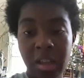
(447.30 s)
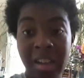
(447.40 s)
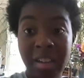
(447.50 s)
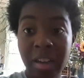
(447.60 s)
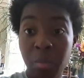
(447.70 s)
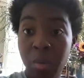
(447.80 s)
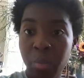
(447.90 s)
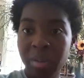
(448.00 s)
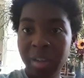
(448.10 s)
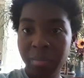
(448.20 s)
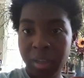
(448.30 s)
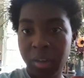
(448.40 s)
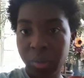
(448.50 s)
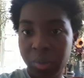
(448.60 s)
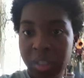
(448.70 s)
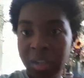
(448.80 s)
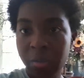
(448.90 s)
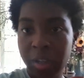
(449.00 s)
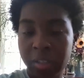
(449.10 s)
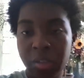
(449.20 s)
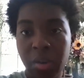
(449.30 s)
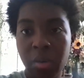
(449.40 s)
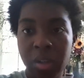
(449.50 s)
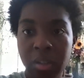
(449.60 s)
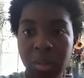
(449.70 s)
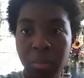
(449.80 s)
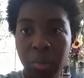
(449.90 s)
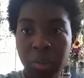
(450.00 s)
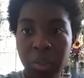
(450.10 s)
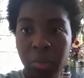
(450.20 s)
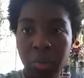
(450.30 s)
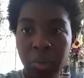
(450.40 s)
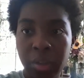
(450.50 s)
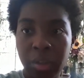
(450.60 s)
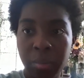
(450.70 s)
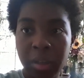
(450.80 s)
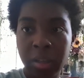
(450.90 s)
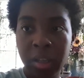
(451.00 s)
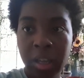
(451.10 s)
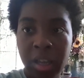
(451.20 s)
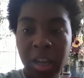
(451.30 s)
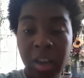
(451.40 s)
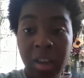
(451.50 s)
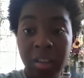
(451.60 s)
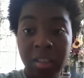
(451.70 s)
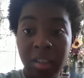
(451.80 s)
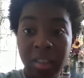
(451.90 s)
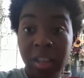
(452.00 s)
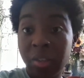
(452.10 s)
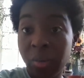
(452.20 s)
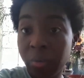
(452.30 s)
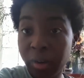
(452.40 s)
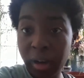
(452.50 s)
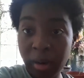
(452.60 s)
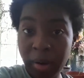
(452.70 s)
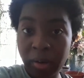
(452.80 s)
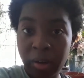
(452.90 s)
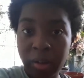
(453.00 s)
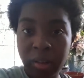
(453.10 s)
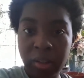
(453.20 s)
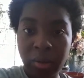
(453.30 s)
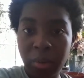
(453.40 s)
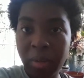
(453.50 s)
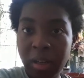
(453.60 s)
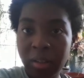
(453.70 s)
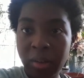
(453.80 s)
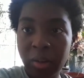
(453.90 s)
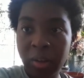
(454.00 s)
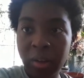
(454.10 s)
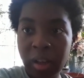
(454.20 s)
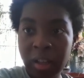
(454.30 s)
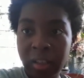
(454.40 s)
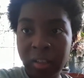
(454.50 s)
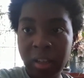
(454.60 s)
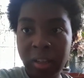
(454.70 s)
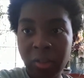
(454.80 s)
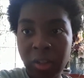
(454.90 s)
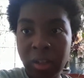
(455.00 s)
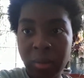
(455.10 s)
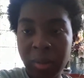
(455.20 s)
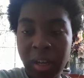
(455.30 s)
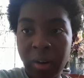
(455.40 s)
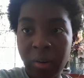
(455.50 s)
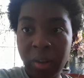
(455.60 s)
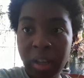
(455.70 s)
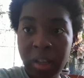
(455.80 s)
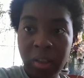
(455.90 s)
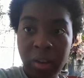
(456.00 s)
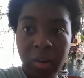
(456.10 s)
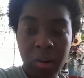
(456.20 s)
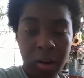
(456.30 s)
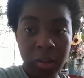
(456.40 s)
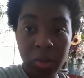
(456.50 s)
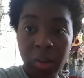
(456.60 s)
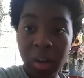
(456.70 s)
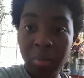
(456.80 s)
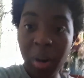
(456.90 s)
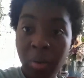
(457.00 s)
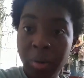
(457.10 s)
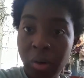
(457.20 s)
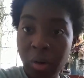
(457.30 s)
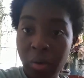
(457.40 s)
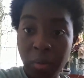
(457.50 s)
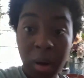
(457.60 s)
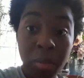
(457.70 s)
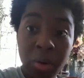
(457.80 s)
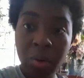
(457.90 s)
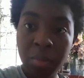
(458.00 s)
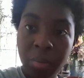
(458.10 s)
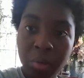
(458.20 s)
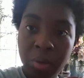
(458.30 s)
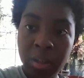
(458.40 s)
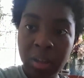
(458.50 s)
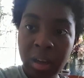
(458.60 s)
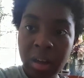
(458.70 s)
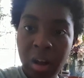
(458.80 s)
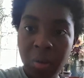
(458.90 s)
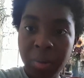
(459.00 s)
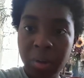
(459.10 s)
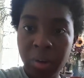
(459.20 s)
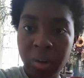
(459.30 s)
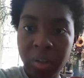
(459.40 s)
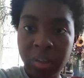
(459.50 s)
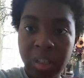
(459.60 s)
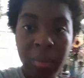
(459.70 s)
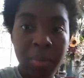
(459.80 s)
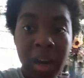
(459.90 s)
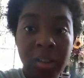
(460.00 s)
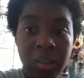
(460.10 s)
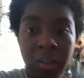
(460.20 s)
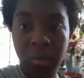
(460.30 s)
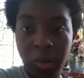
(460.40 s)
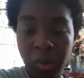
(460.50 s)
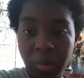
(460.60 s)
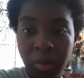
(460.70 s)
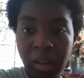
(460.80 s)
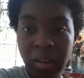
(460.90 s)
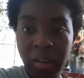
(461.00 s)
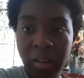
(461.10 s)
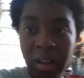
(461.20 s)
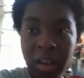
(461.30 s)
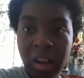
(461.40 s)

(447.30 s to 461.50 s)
And at one point, Mina herself has to go into impulse control therapy, and they don't forget about her. They don't abandon her. The second she comes out, they're on the job helping her remember her memory, helping her get back to the original plan.